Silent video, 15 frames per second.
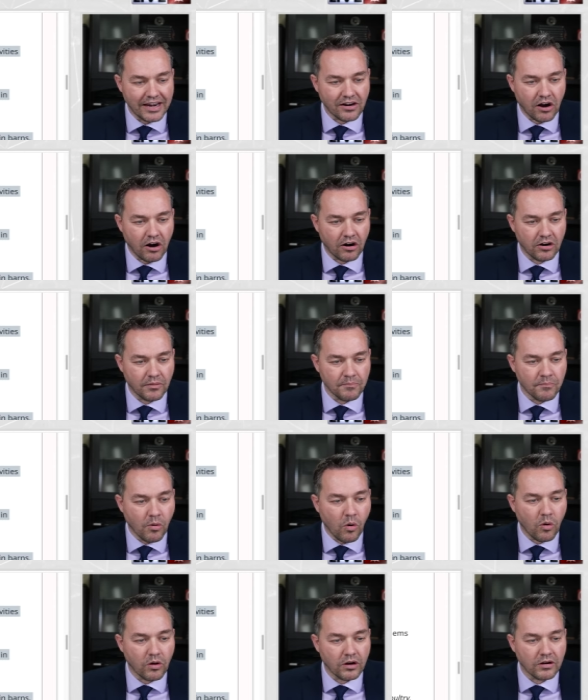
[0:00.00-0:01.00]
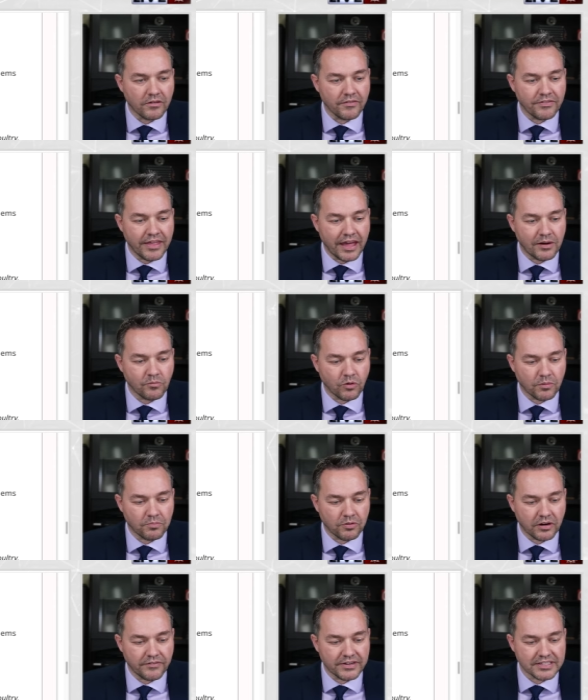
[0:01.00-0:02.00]
that are more
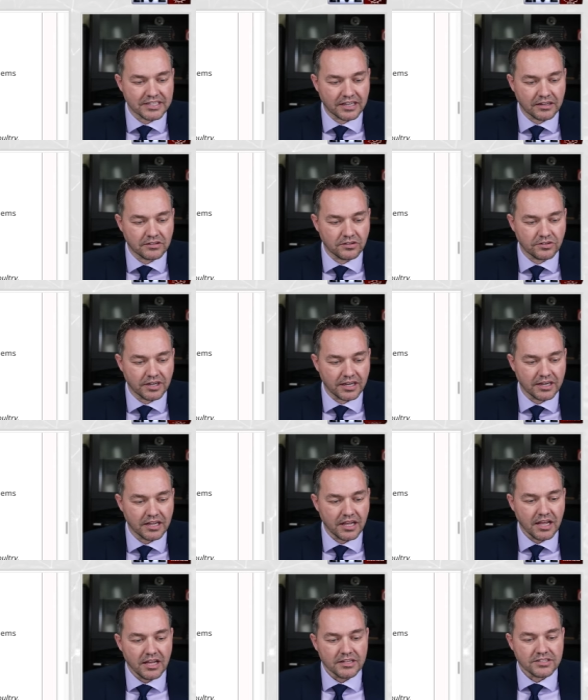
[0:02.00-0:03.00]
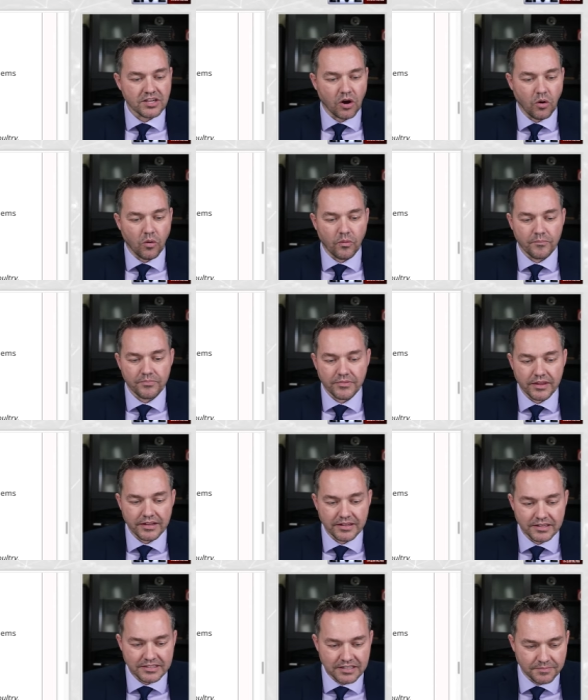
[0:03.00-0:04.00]
than were previously included. So
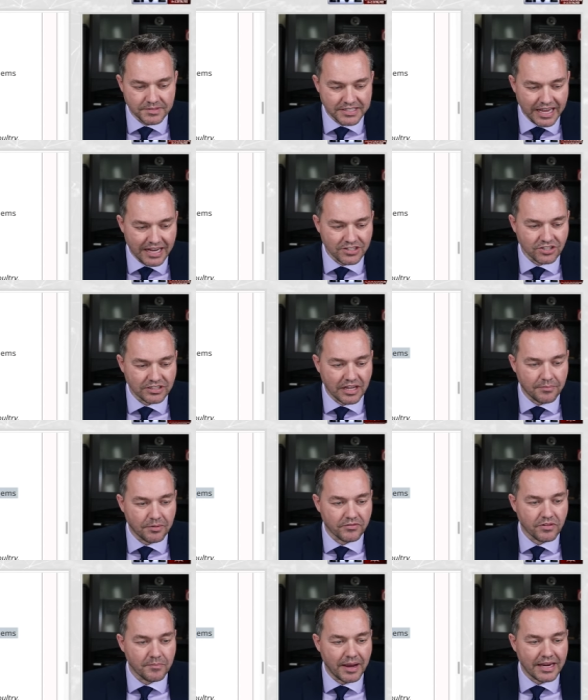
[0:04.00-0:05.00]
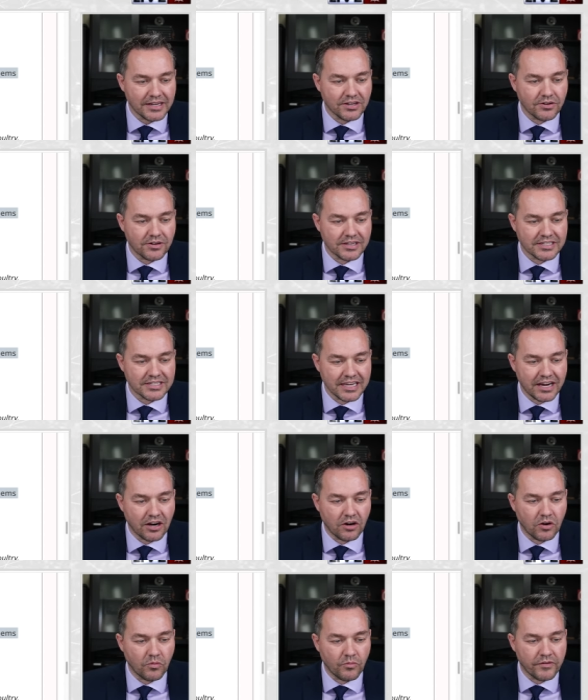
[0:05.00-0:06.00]
substantial number of the main
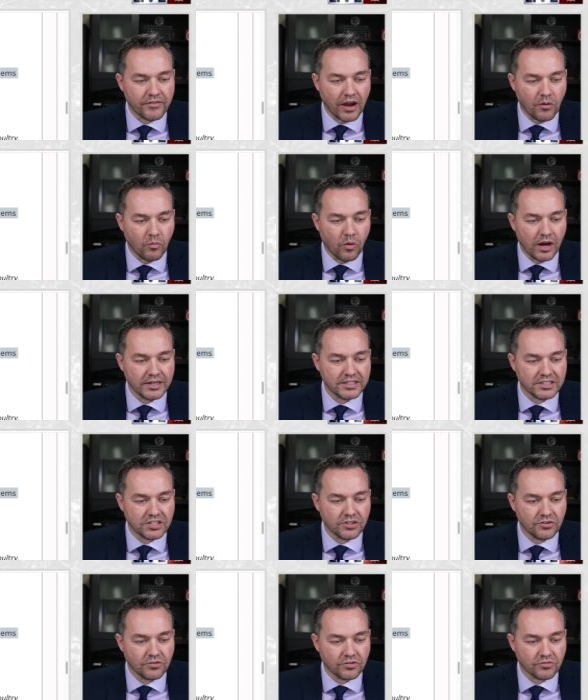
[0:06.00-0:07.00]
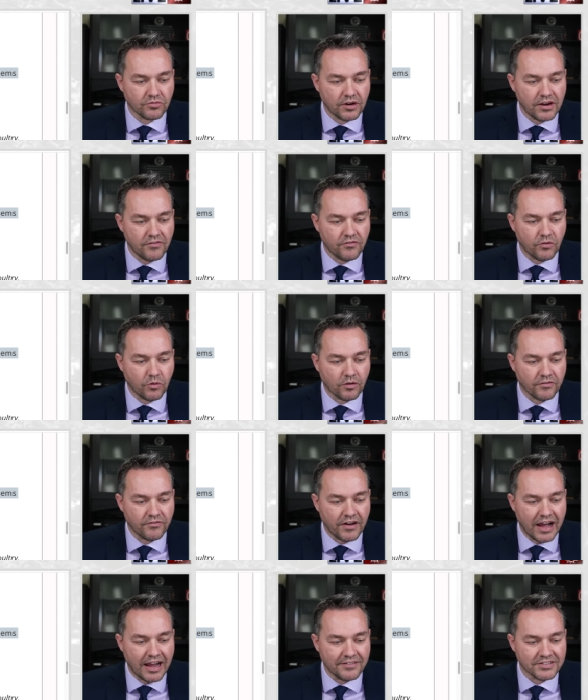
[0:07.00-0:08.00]
duties here. We've got one, two, three,
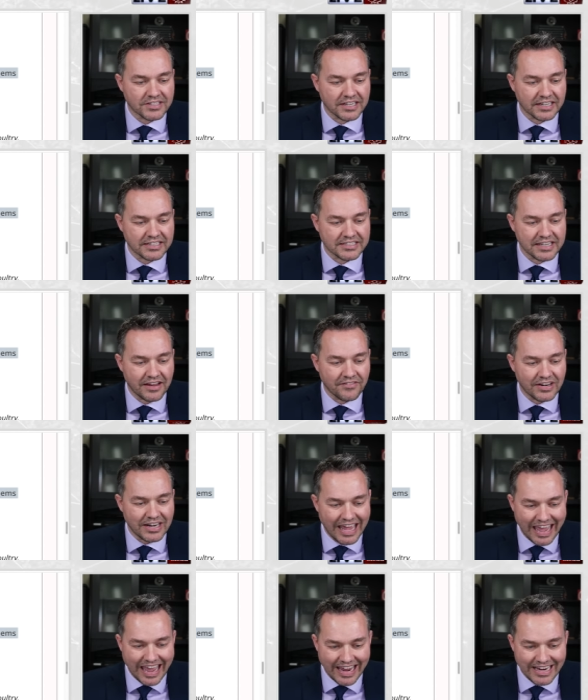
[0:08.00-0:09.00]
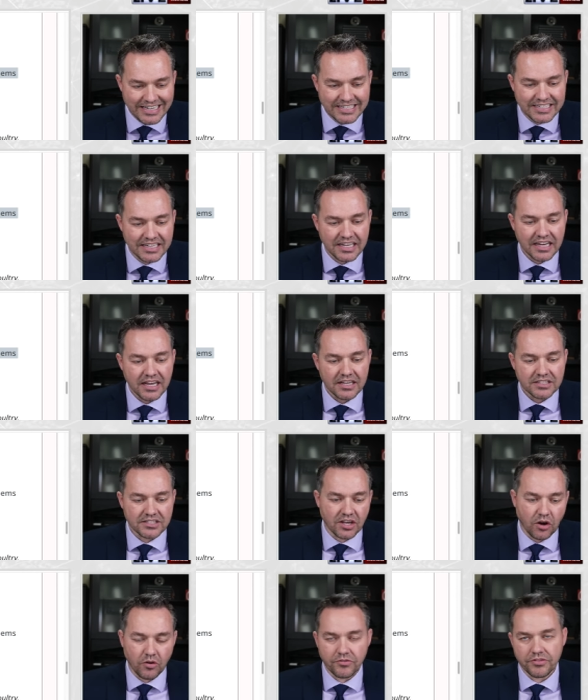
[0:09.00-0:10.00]
four, five, six, seven, eight.
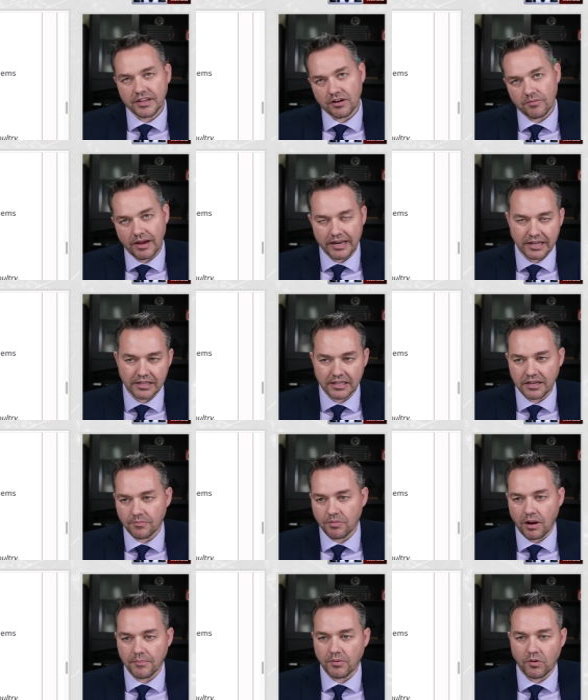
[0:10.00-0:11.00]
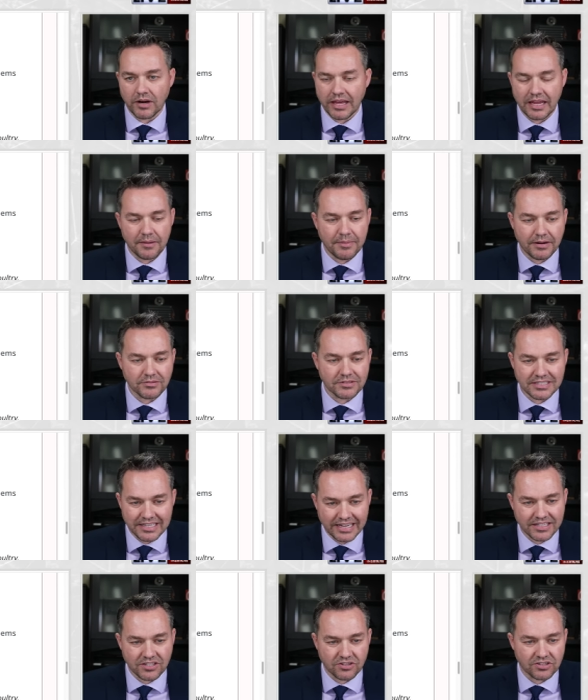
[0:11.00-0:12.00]
So theoretically, you probably want to hit
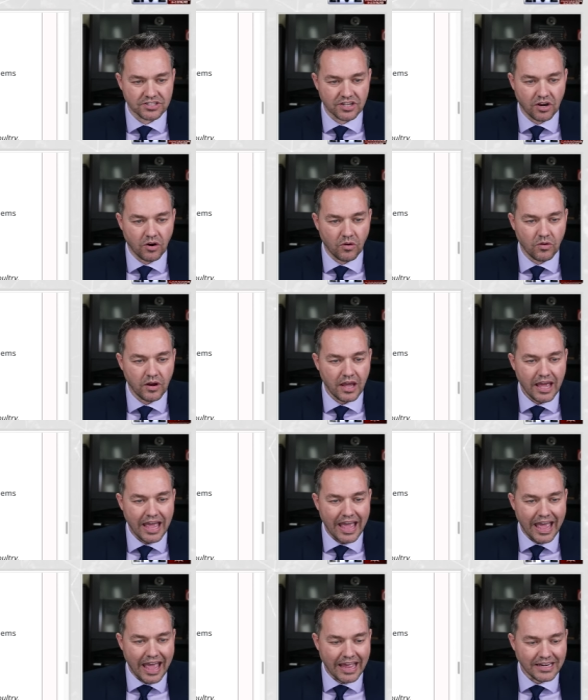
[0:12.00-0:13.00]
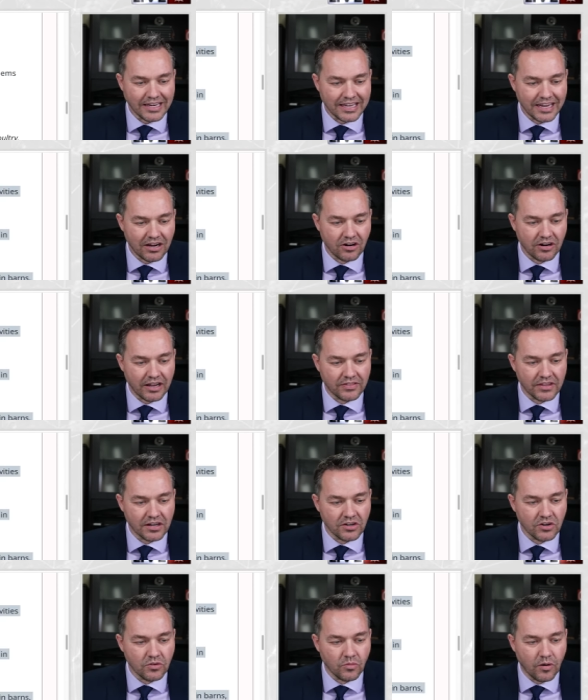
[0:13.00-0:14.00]
about six or so. And here
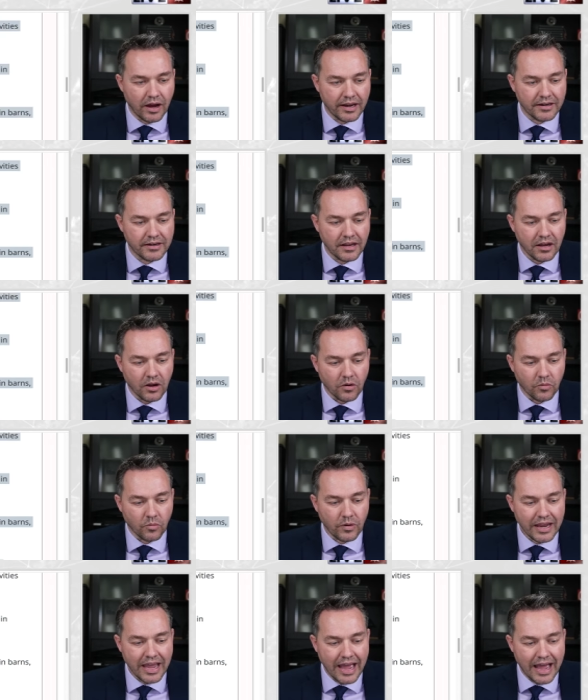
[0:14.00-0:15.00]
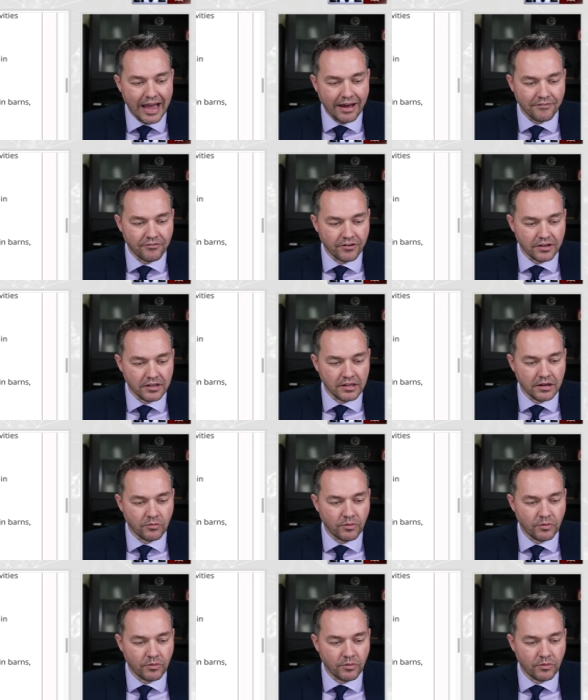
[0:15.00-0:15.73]
in the new one, we have